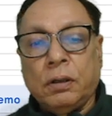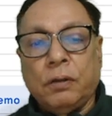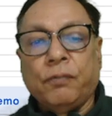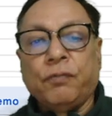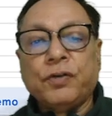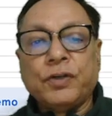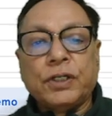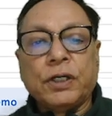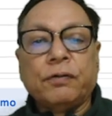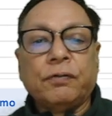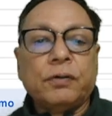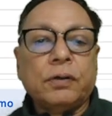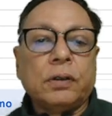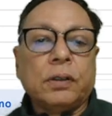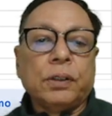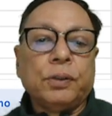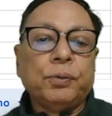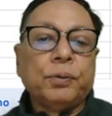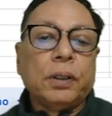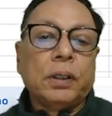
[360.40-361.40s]
whichever
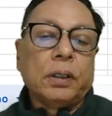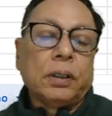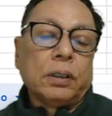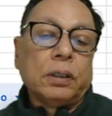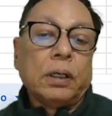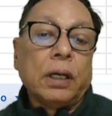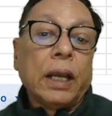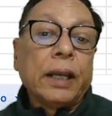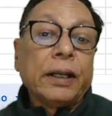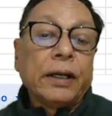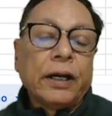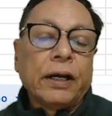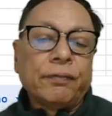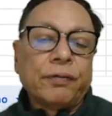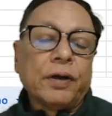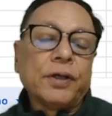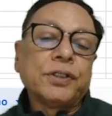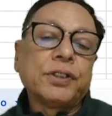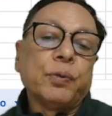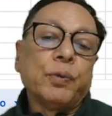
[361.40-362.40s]
you are aggregate
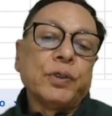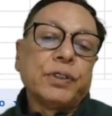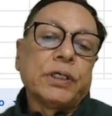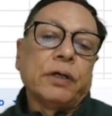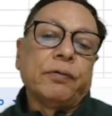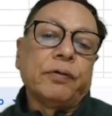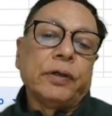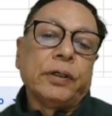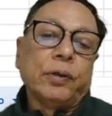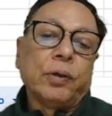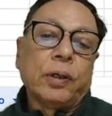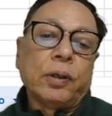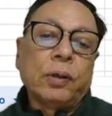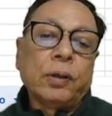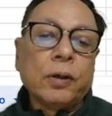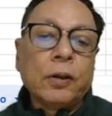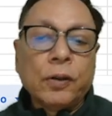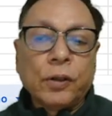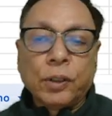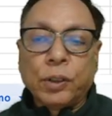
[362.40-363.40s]
function, whichever you are
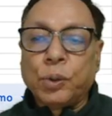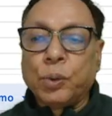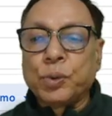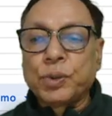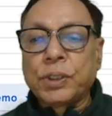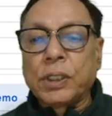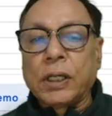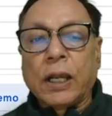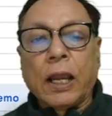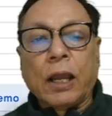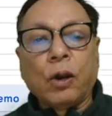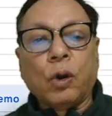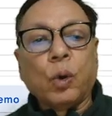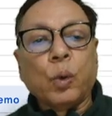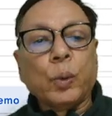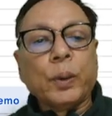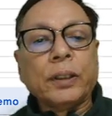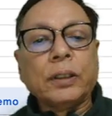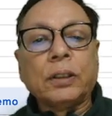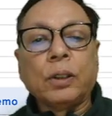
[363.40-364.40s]
using along
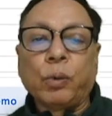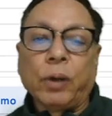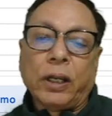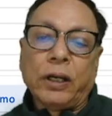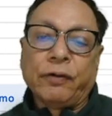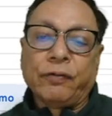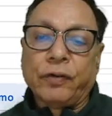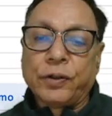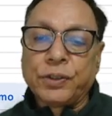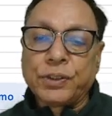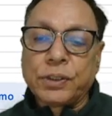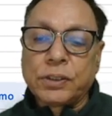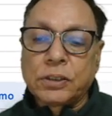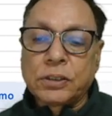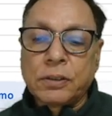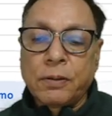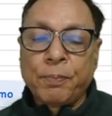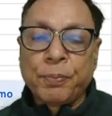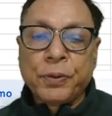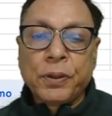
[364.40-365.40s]
with the query
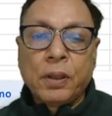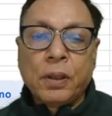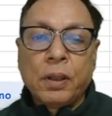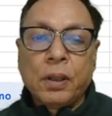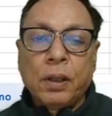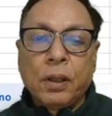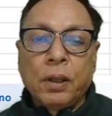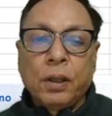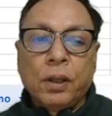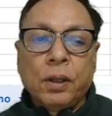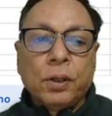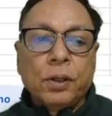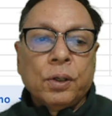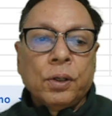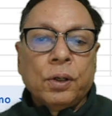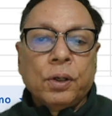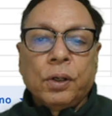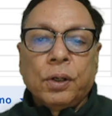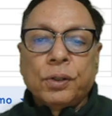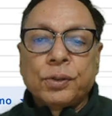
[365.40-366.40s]
functions.
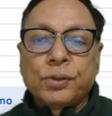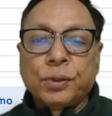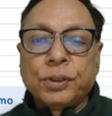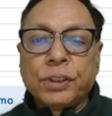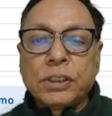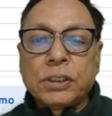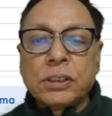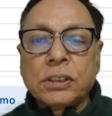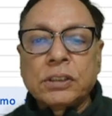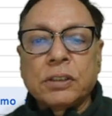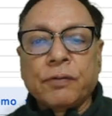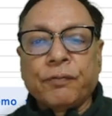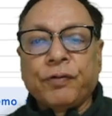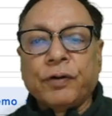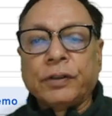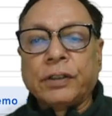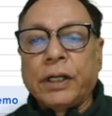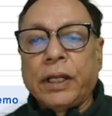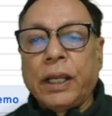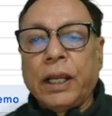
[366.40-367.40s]
So this is for
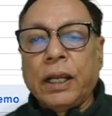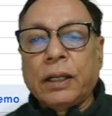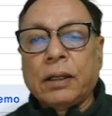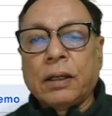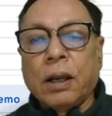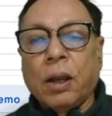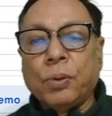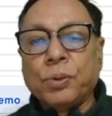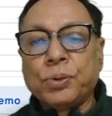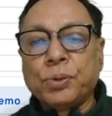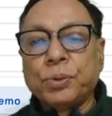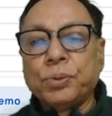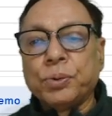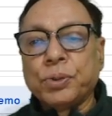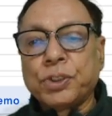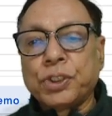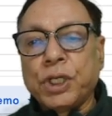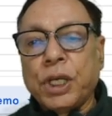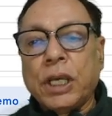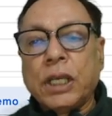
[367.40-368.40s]
the day how to
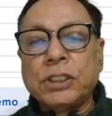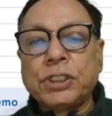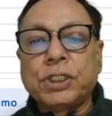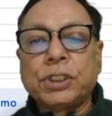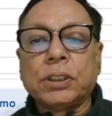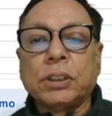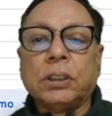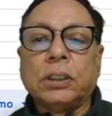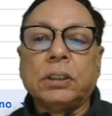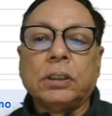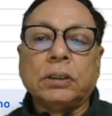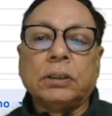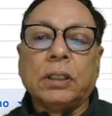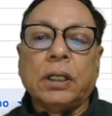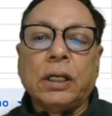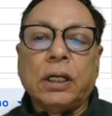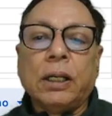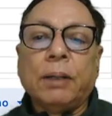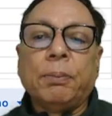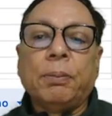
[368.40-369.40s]
change the
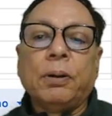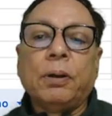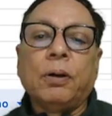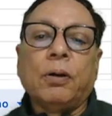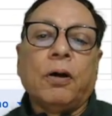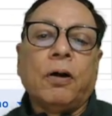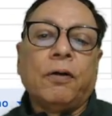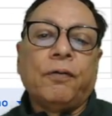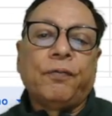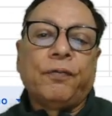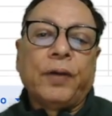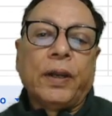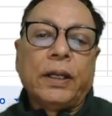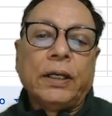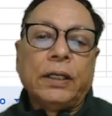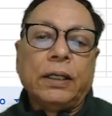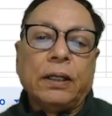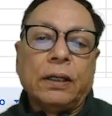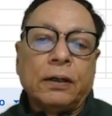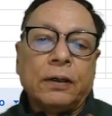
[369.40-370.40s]
label of
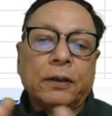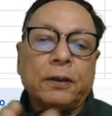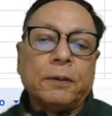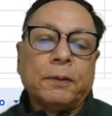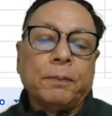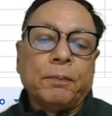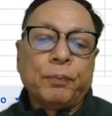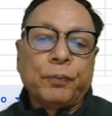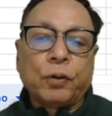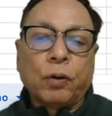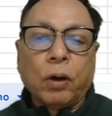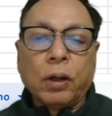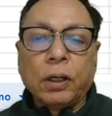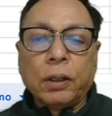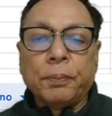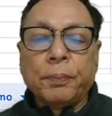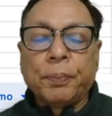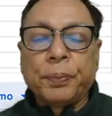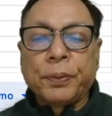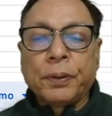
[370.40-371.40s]
any
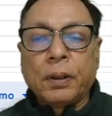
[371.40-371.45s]
column,